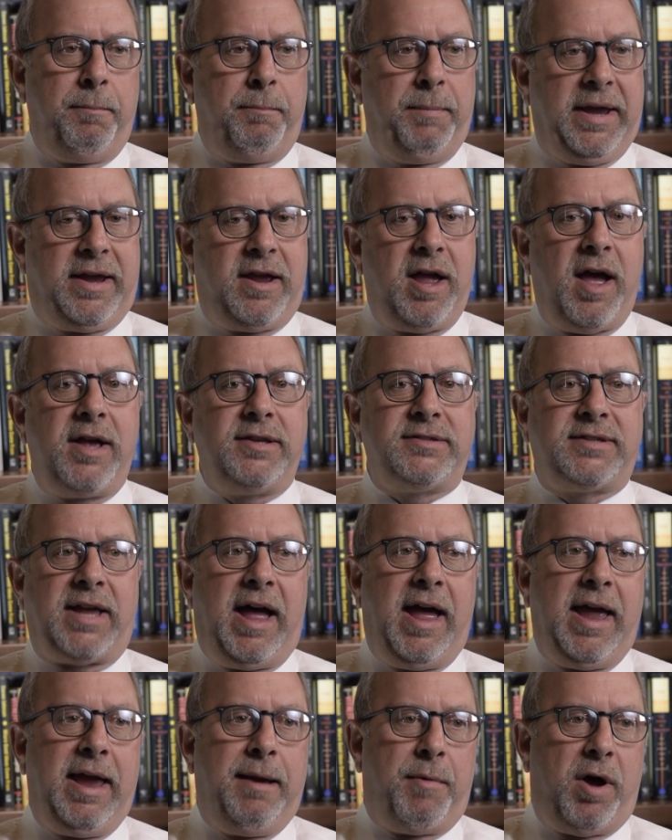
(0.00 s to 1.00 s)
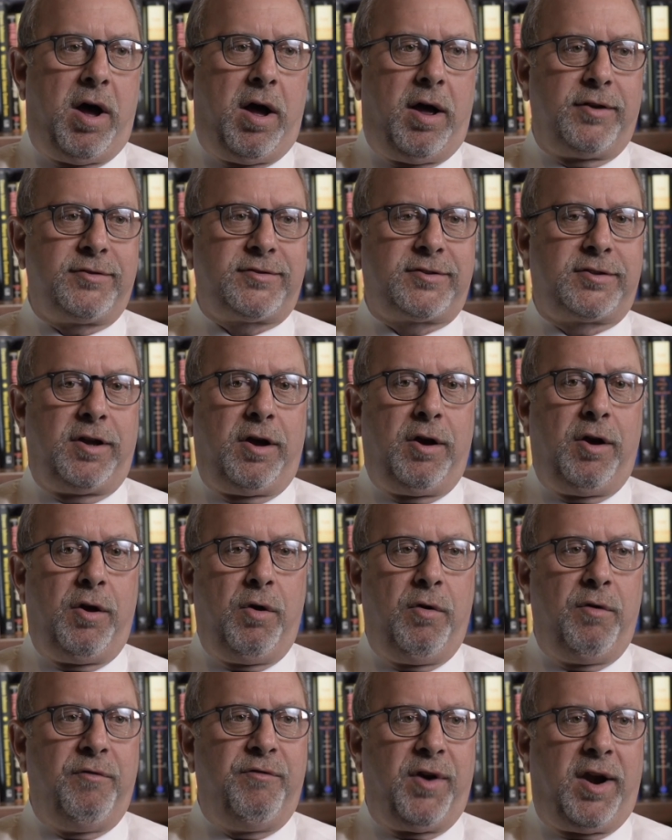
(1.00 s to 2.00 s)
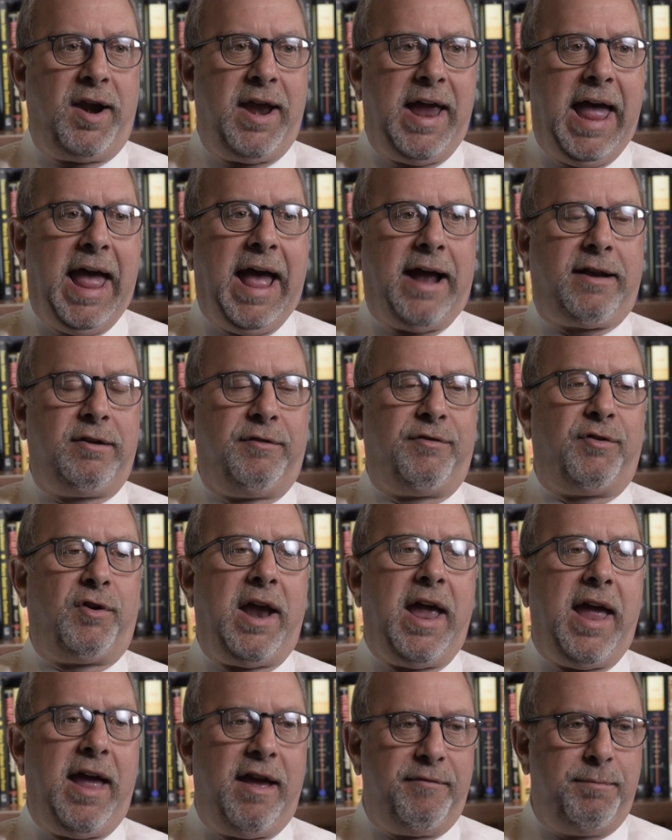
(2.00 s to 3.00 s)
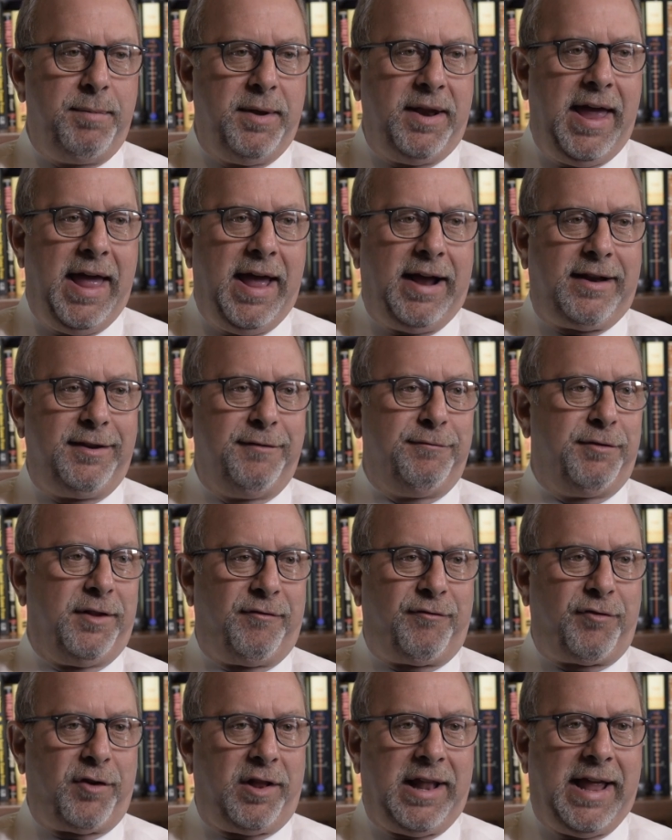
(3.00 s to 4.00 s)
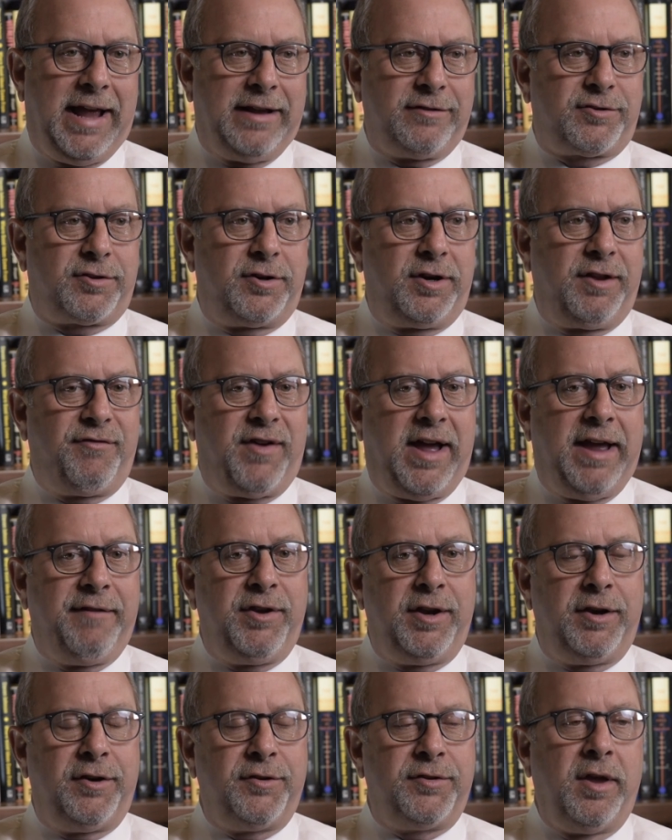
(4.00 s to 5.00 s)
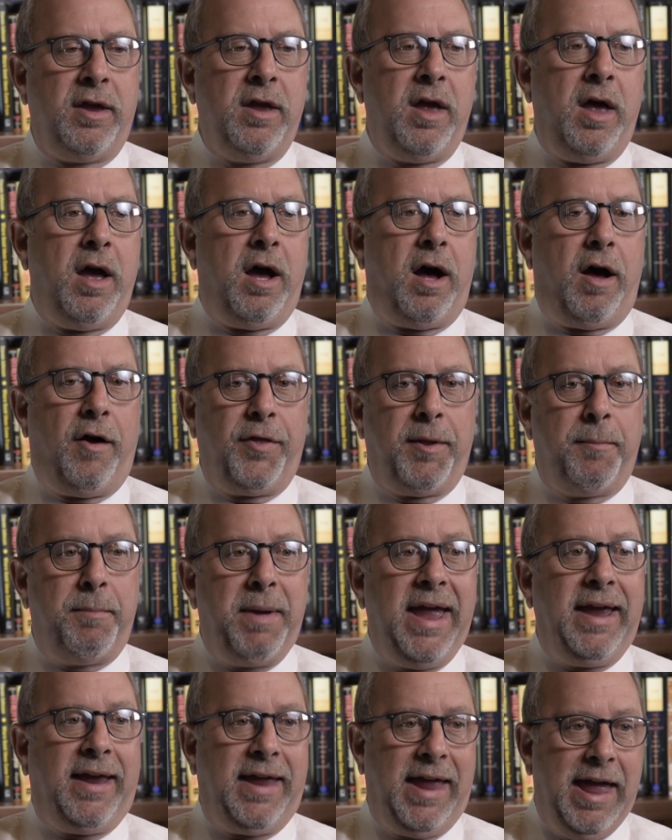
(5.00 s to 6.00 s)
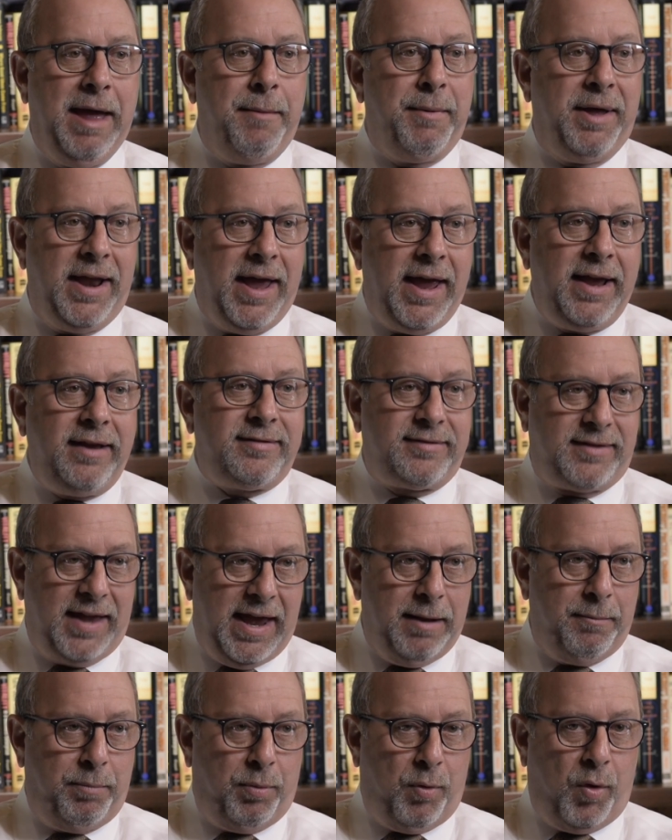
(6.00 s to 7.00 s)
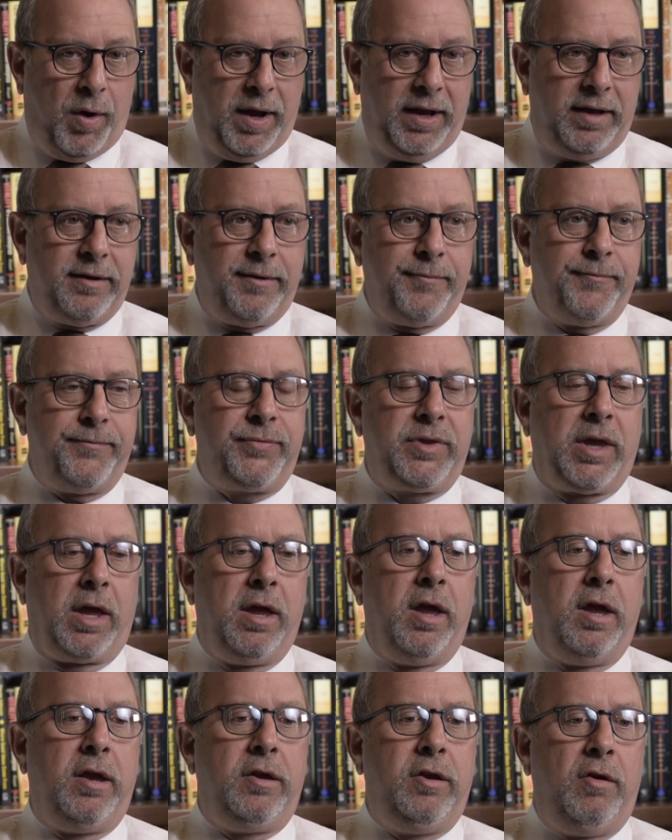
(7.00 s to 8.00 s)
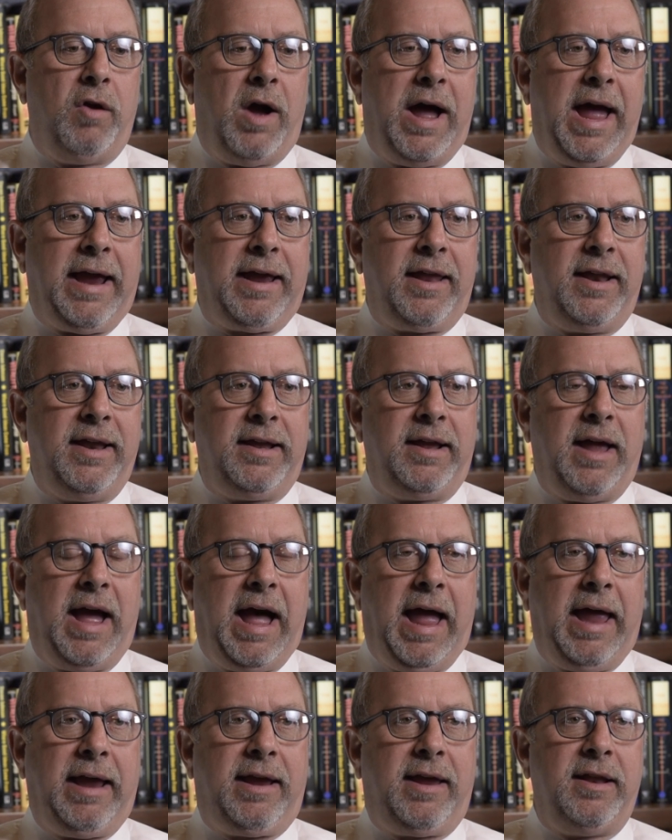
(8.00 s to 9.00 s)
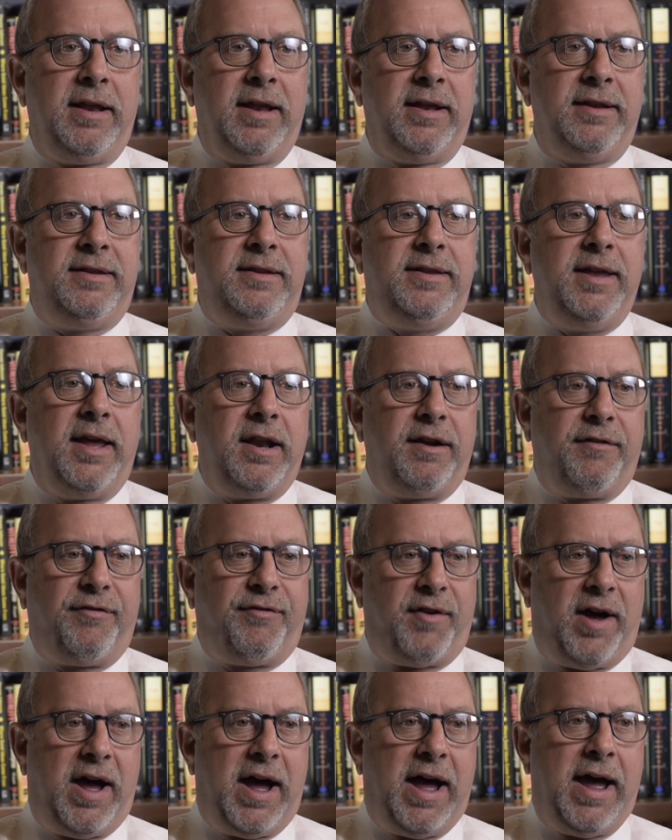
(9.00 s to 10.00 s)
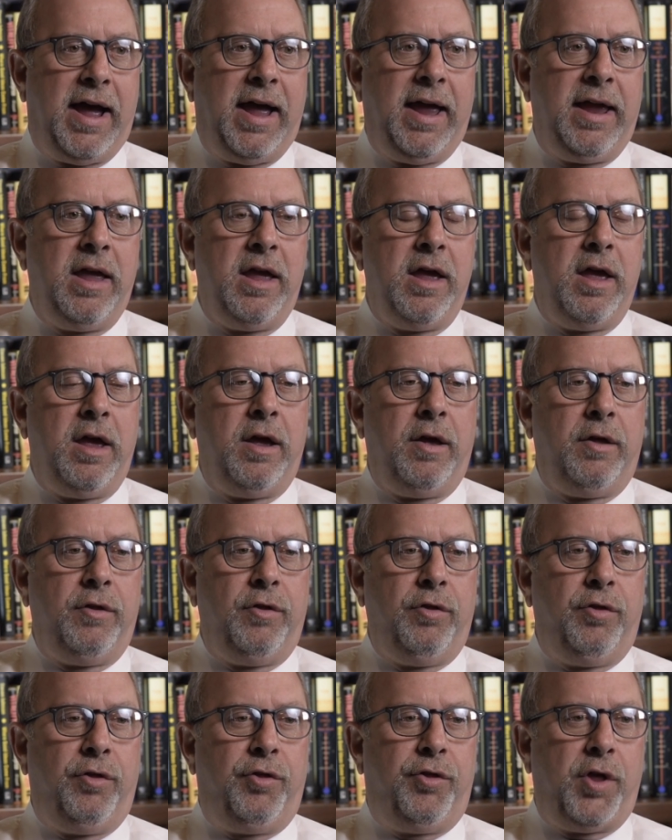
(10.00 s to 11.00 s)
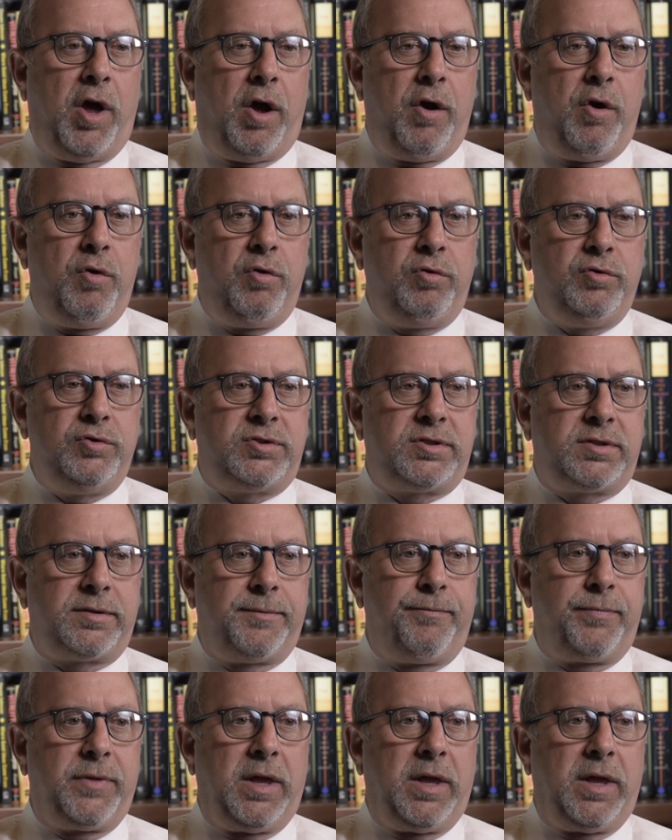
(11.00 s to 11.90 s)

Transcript: because I am also very active, or have been active for the last 35 years on the bank M&A standpoint, I can identify those